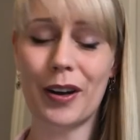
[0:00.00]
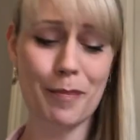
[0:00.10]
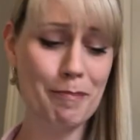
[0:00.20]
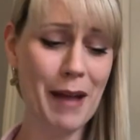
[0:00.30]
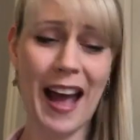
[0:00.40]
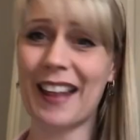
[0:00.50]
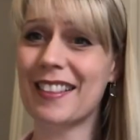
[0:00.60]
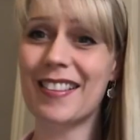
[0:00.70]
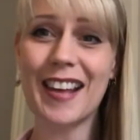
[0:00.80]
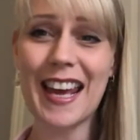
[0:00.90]

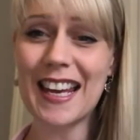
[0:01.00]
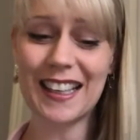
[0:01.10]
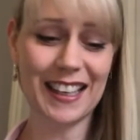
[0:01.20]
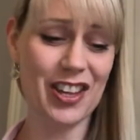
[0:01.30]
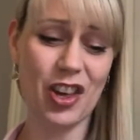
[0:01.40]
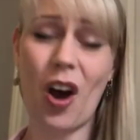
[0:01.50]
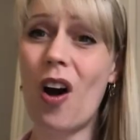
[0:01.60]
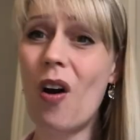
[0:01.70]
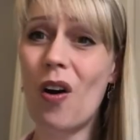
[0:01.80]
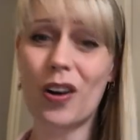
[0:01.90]
Maths, English,
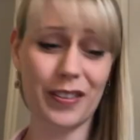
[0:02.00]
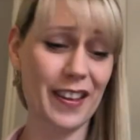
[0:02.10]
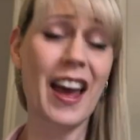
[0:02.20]
art,